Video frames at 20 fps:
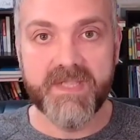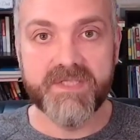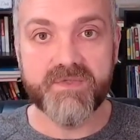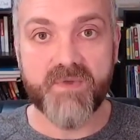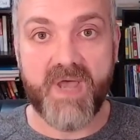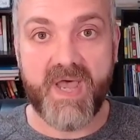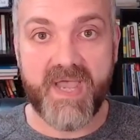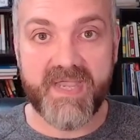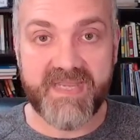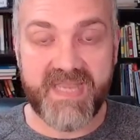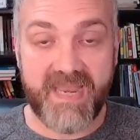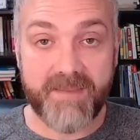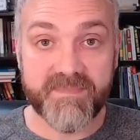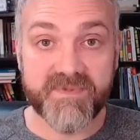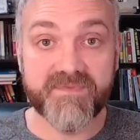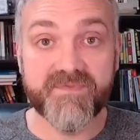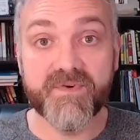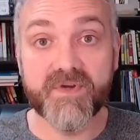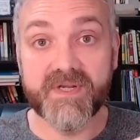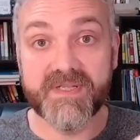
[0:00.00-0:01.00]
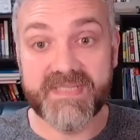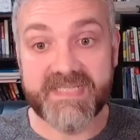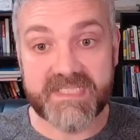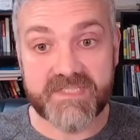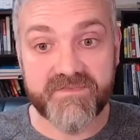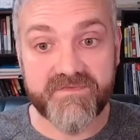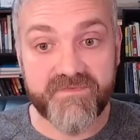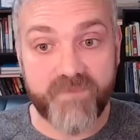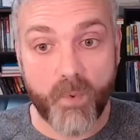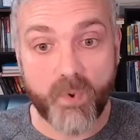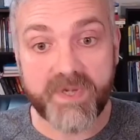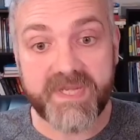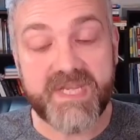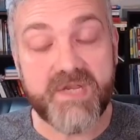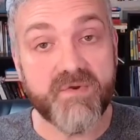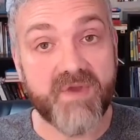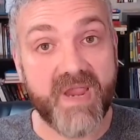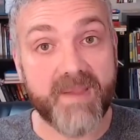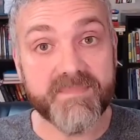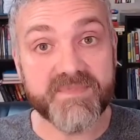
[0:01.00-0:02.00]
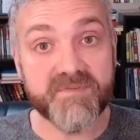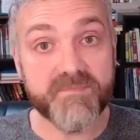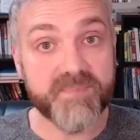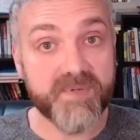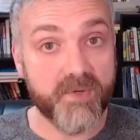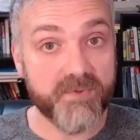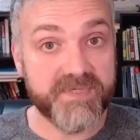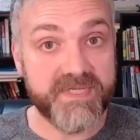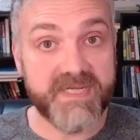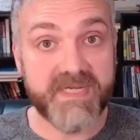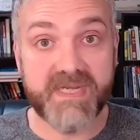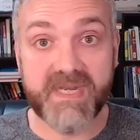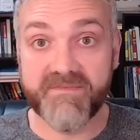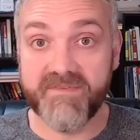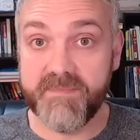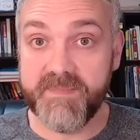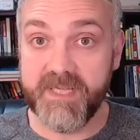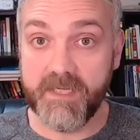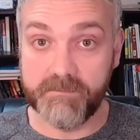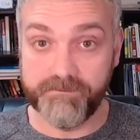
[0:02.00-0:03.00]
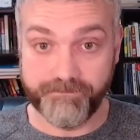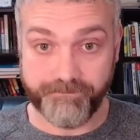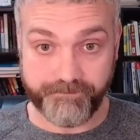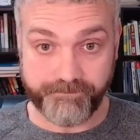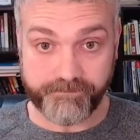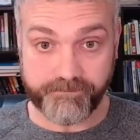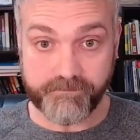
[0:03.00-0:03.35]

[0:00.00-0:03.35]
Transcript: So I aimed for at least 40 grams of protein at every meal.